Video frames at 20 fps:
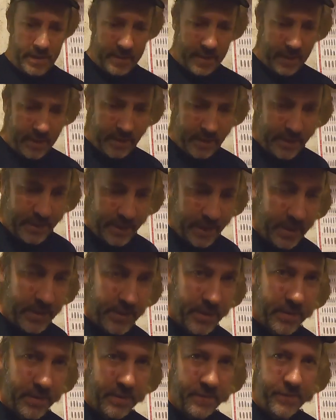Now, let's
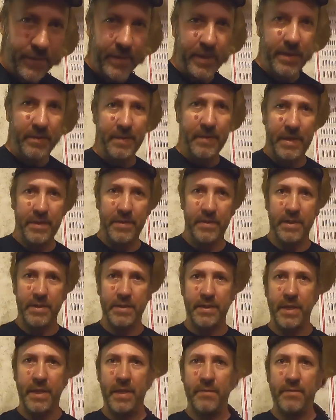also don't forget about the
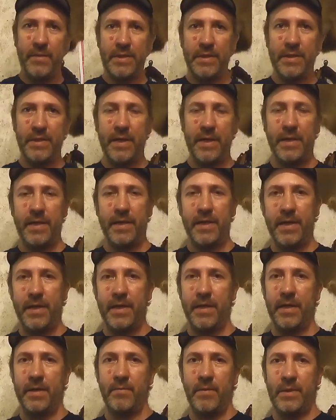Savage
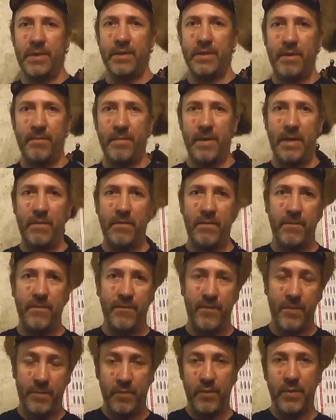99, which come out
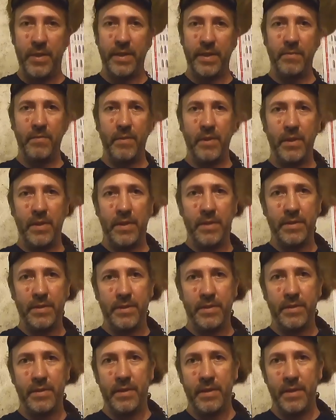for pointy
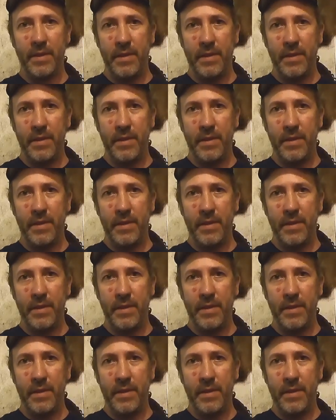bullets.